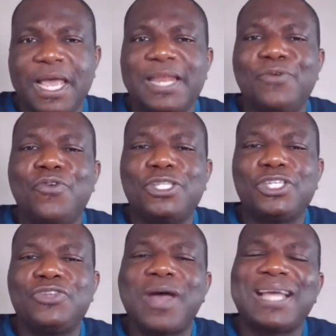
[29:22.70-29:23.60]
And he
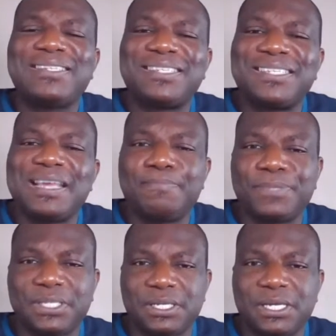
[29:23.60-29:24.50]
wants you to
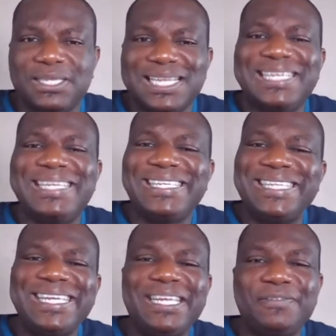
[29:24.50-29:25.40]
accept that he
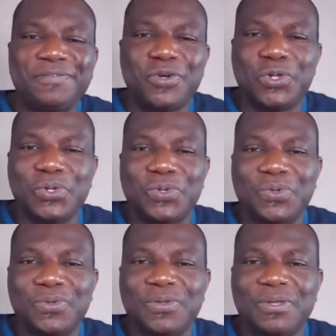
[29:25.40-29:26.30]
did it for
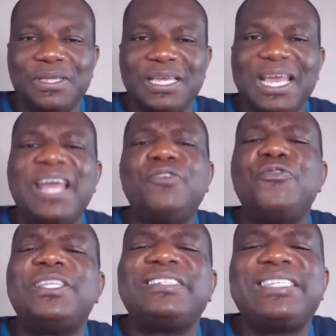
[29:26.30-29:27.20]
you
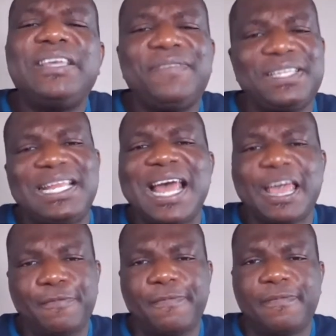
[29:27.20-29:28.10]
and receive his
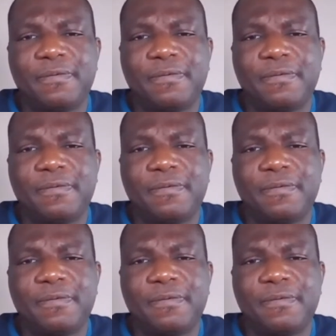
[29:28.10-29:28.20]
life.